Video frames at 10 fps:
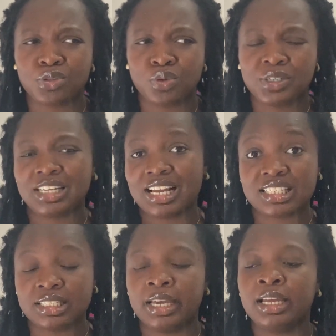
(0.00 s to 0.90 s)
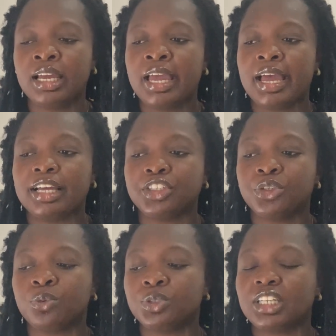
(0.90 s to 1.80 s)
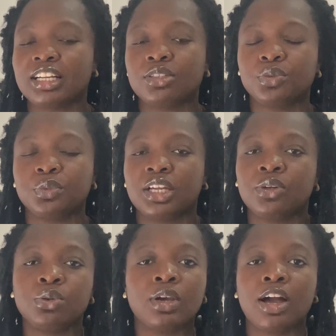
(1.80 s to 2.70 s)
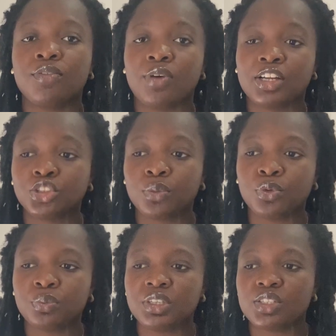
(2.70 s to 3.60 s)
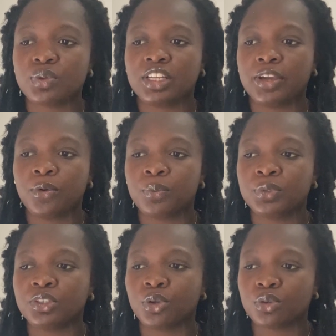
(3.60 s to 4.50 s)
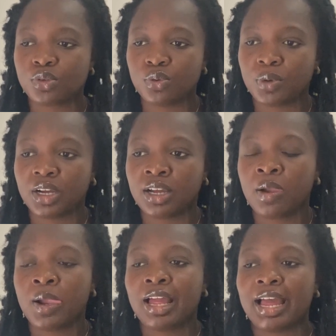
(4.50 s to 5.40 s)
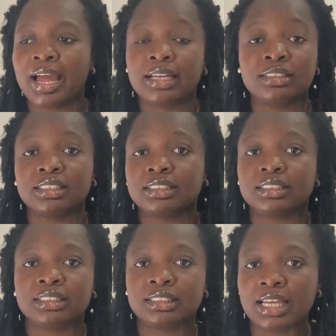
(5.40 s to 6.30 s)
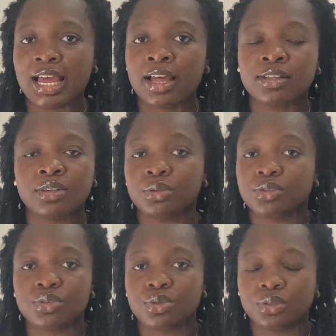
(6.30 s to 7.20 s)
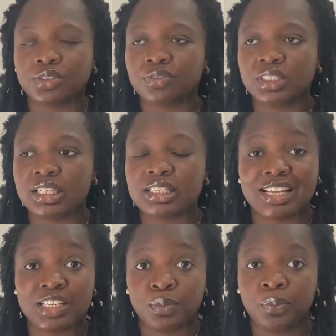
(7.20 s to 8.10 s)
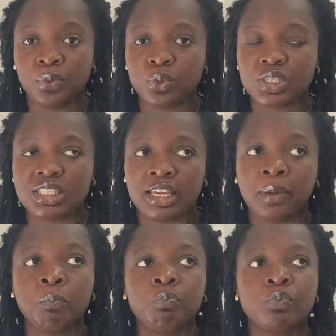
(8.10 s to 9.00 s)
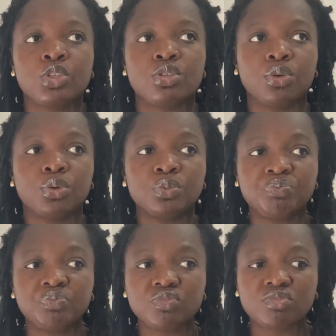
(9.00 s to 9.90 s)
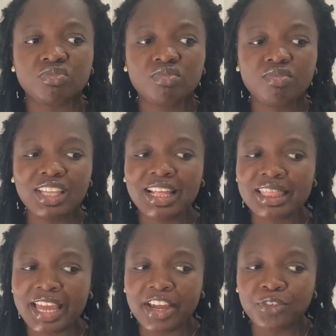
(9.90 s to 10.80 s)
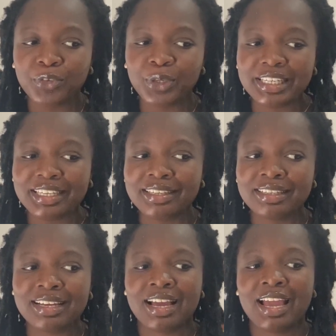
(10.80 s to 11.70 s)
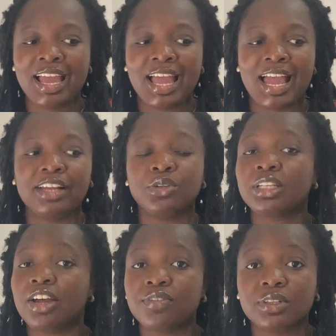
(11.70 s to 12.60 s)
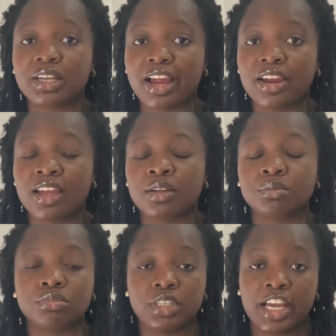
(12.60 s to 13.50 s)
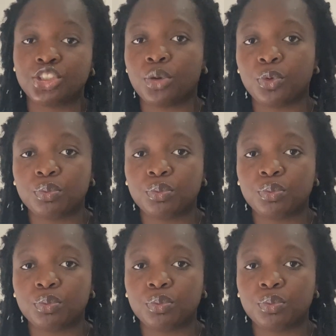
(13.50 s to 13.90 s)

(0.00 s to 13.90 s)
last year. And she had told me that, oh, look out for our job openings when they open in October, and that, all those sort of things, as people would say. So thankfully, I looked out for their job